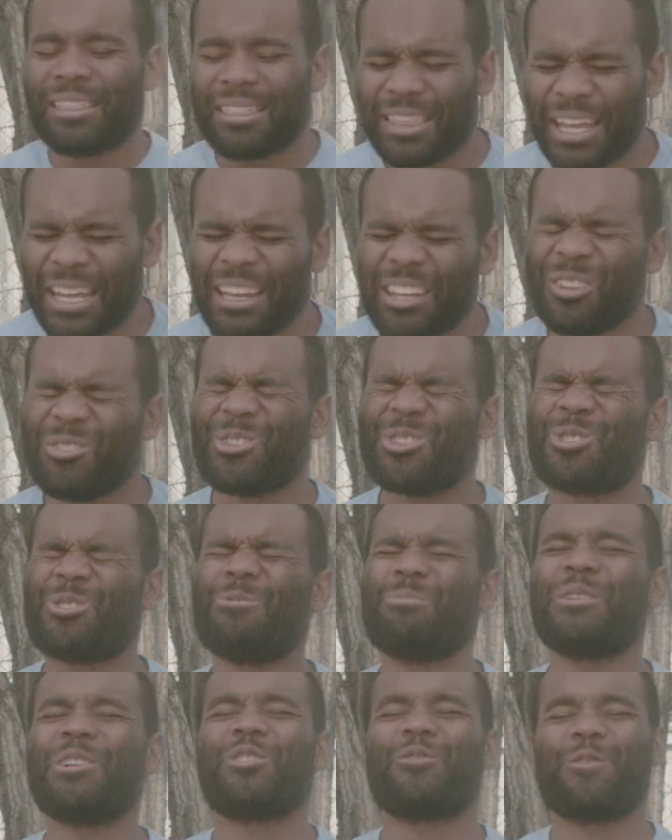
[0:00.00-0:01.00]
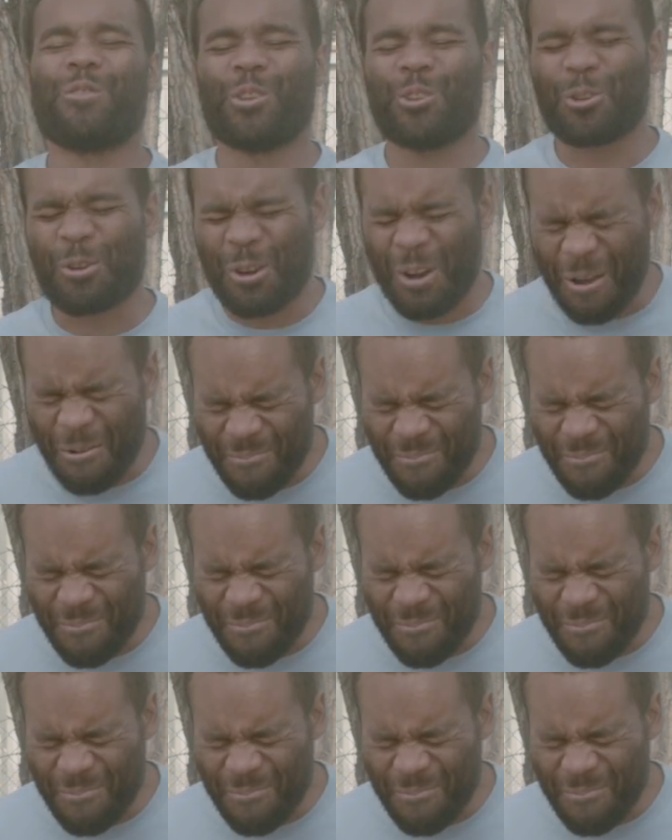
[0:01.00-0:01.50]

Thank you so much for your